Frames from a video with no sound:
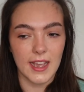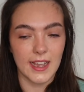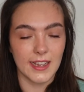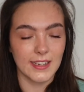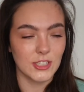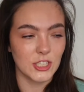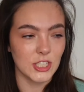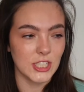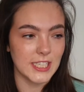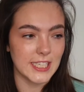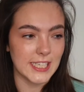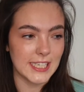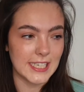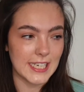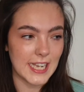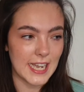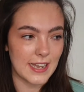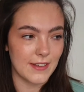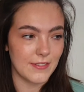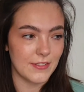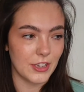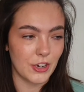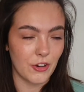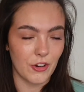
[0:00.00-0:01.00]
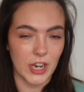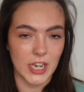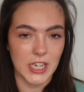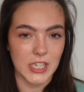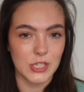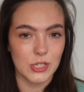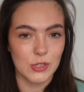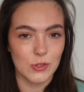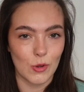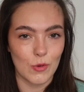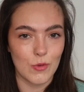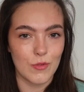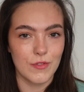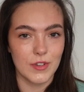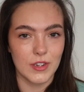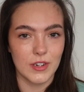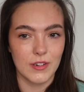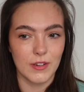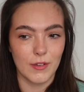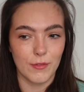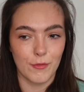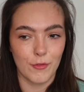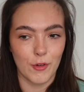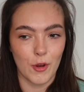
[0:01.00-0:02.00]
I actually didn't have the correct
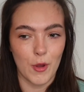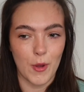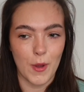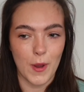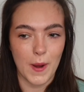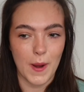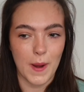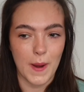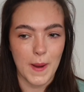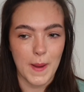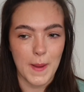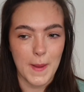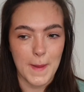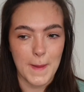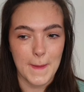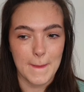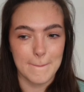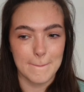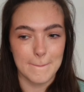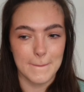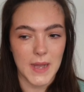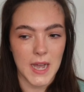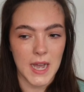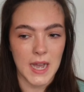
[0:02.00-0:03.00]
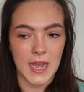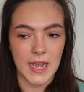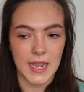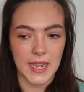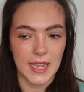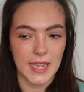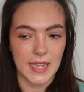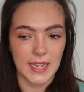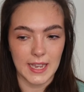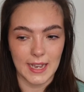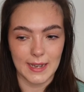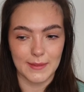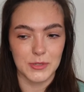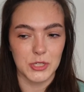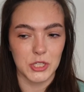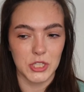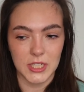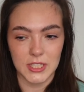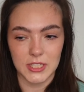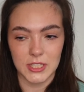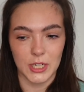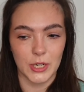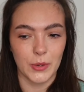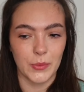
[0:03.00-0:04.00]
solvent for my
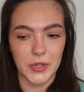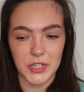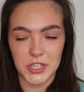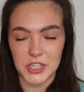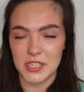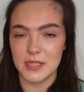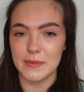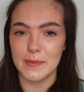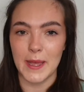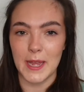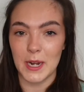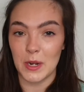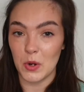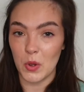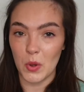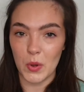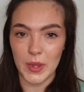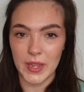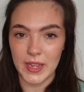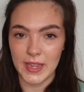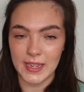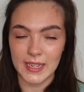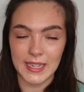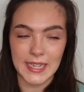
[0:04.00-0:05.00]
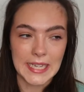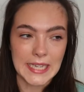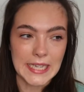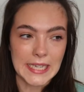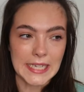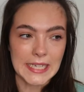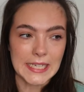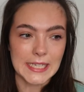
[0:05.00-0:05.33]
encapsulator, which is a bit annoying.